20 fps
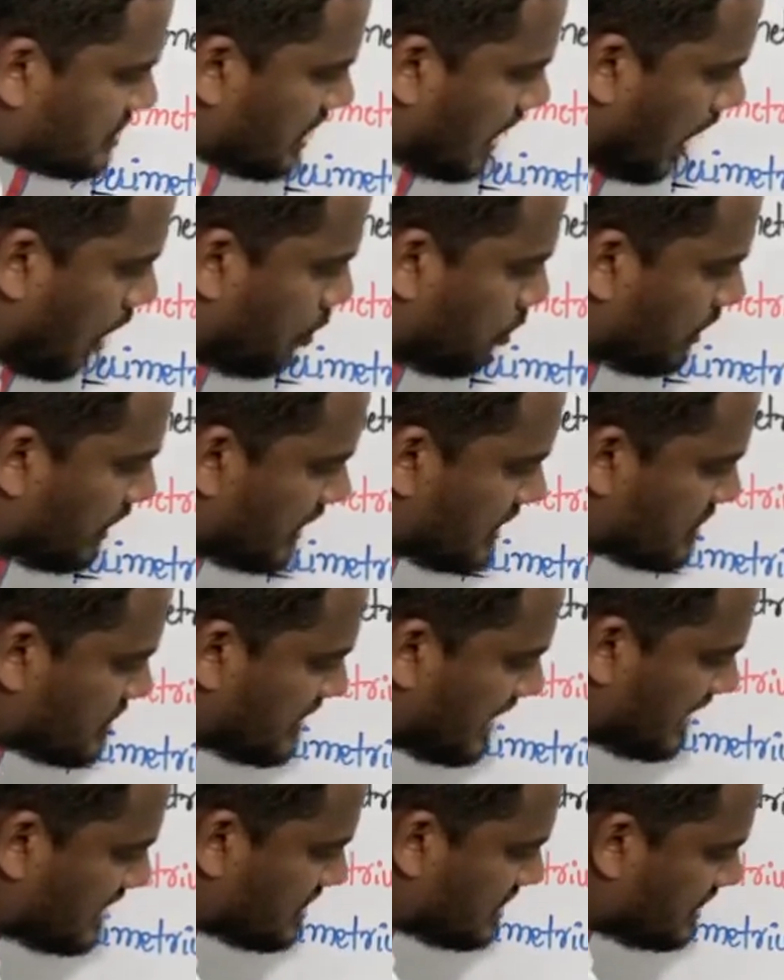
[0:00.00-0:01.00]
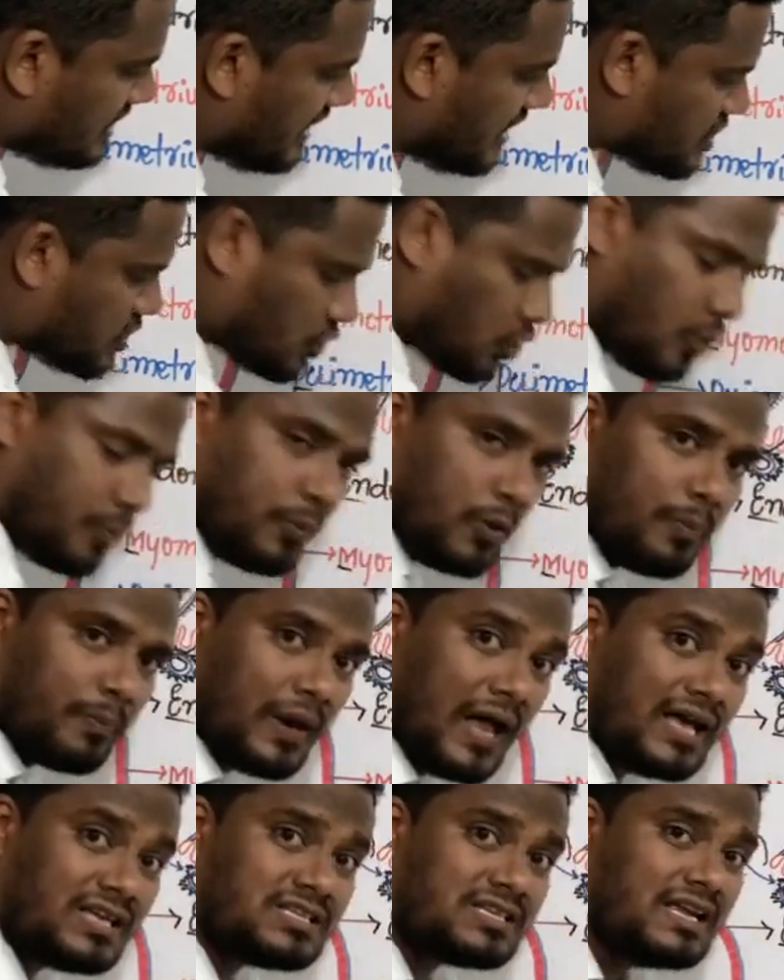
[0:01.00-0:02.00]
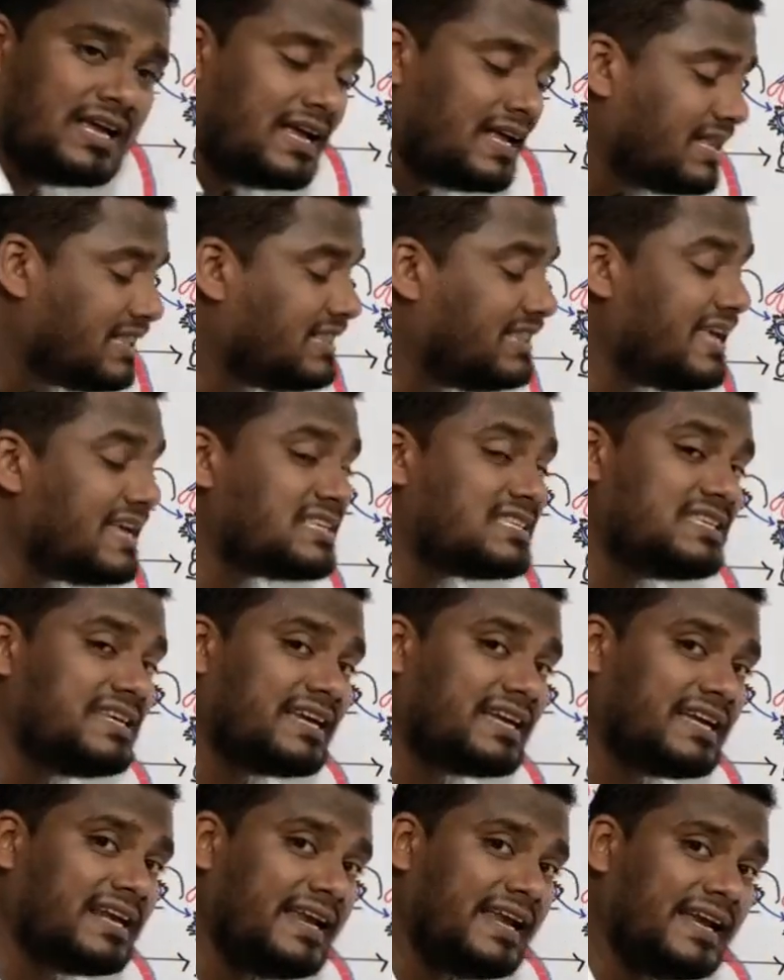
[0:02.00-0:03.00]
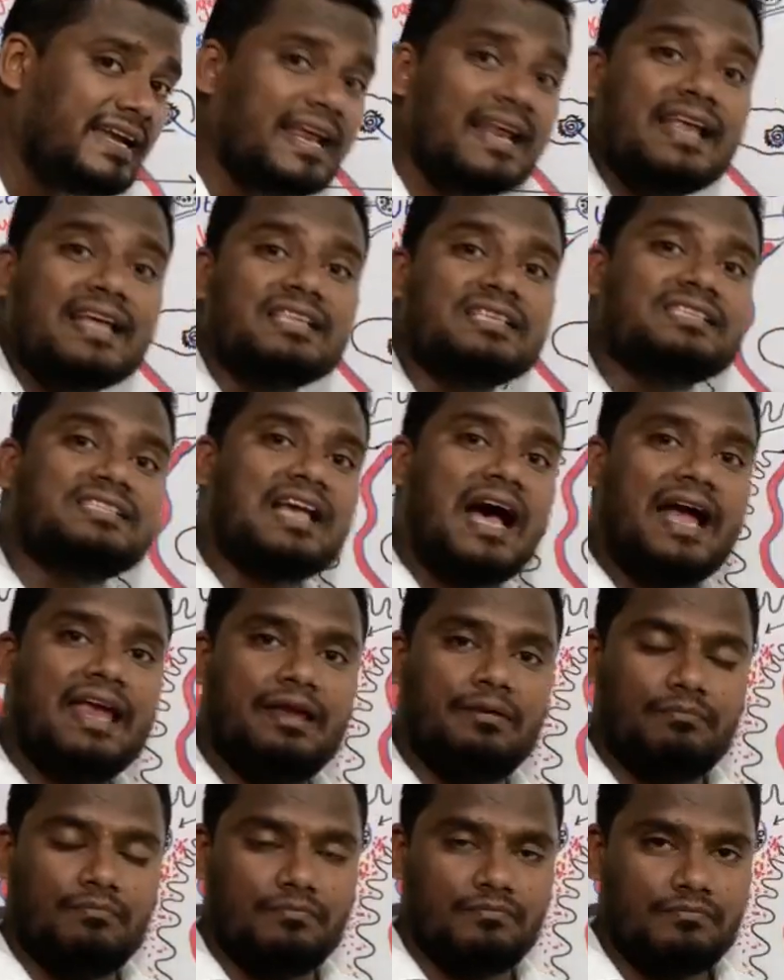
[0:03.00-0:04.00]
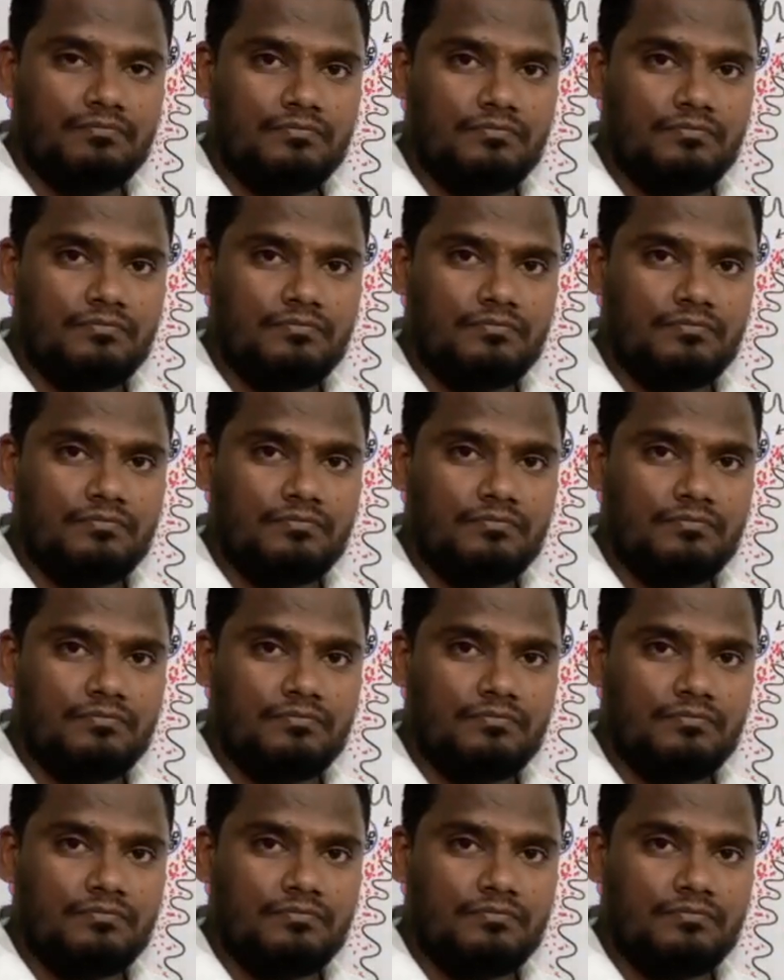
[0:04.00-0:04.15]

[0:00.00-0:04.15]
outer cells, they secrete an enzyme.